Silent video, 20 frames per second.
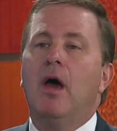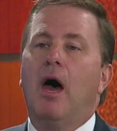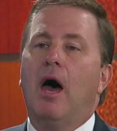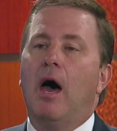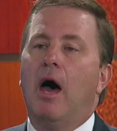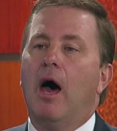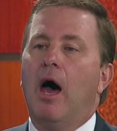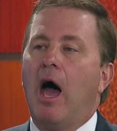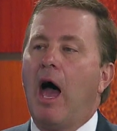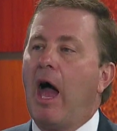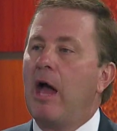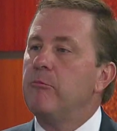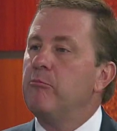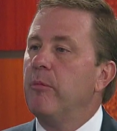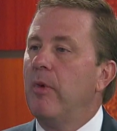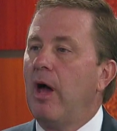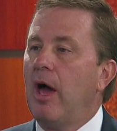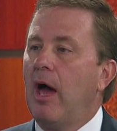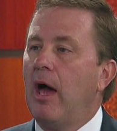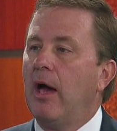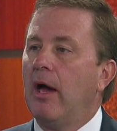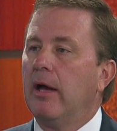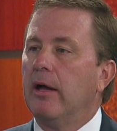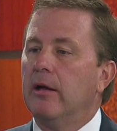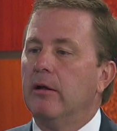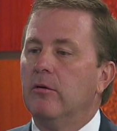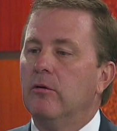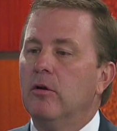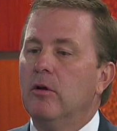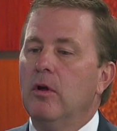
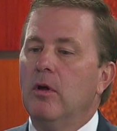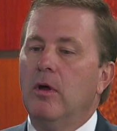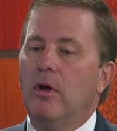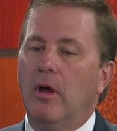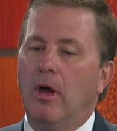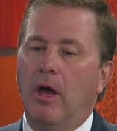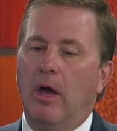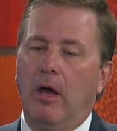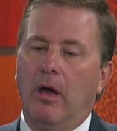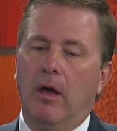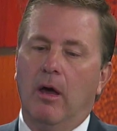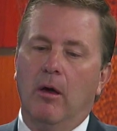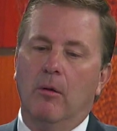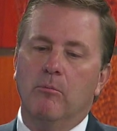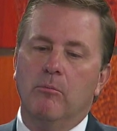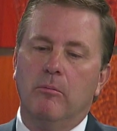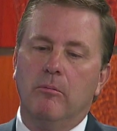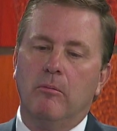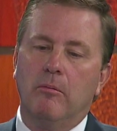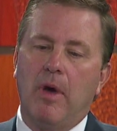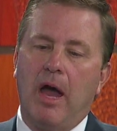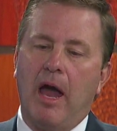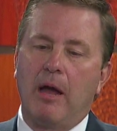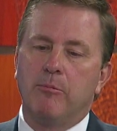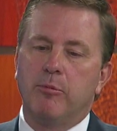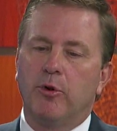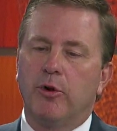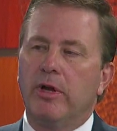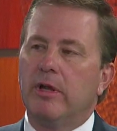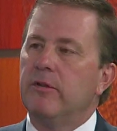I
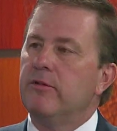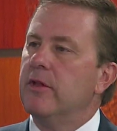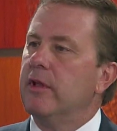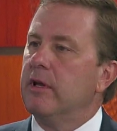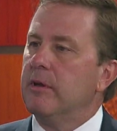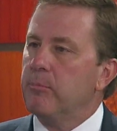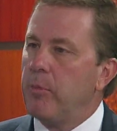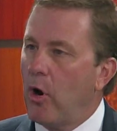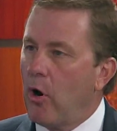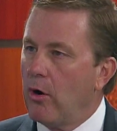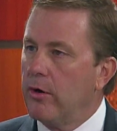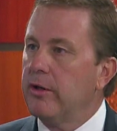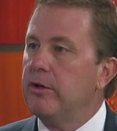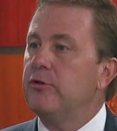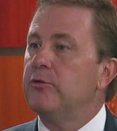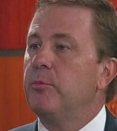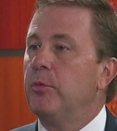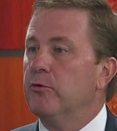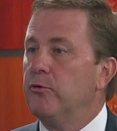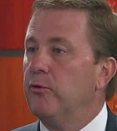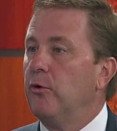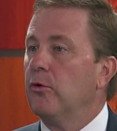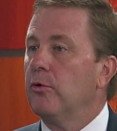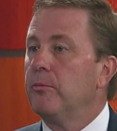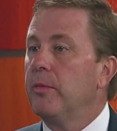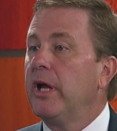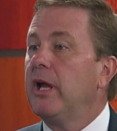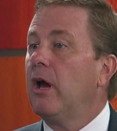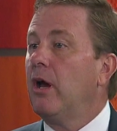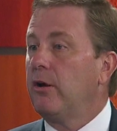bring the parties before
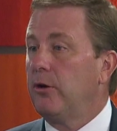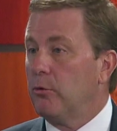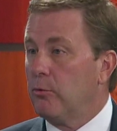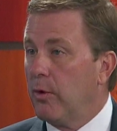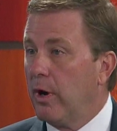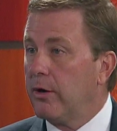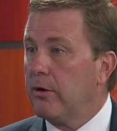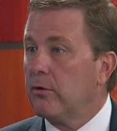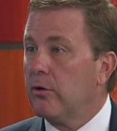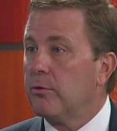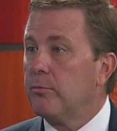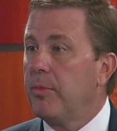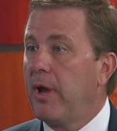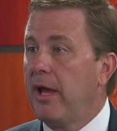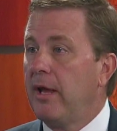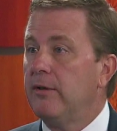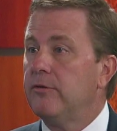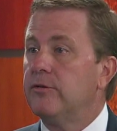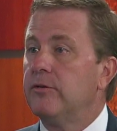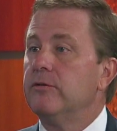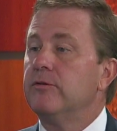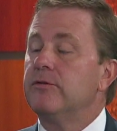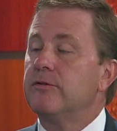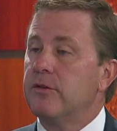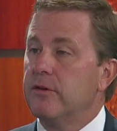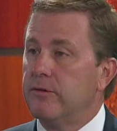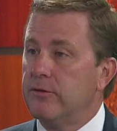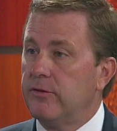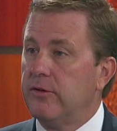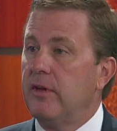me on a regular basis
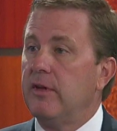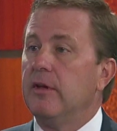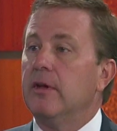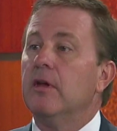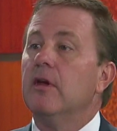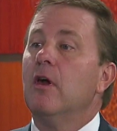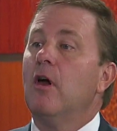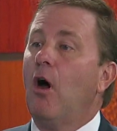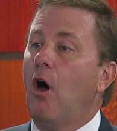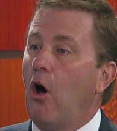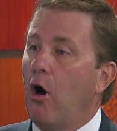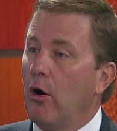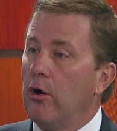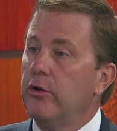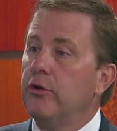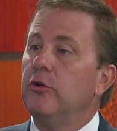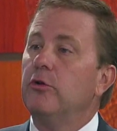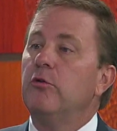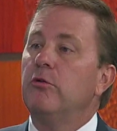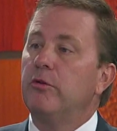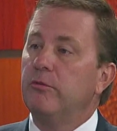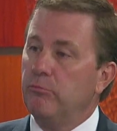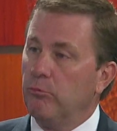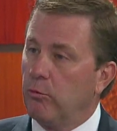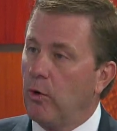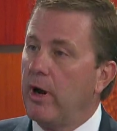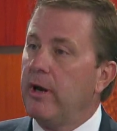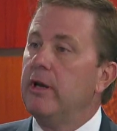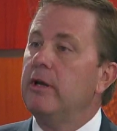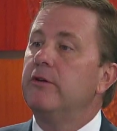to see, are you
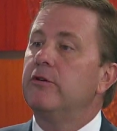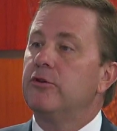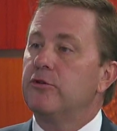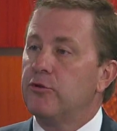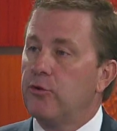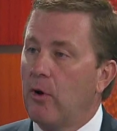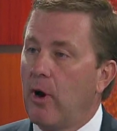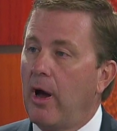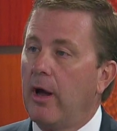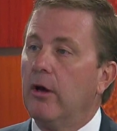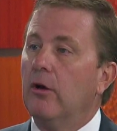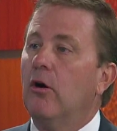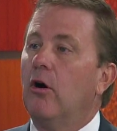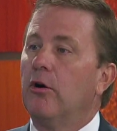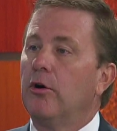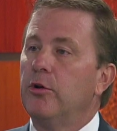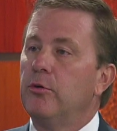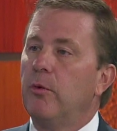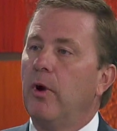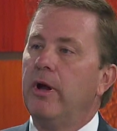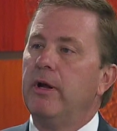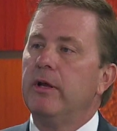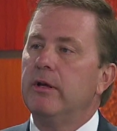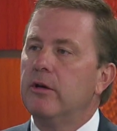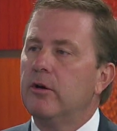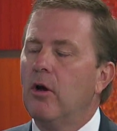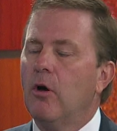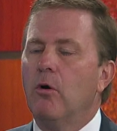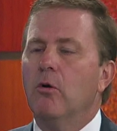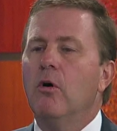ready to trial? Are you ready to
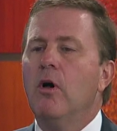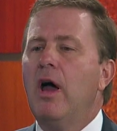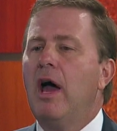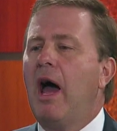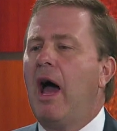go?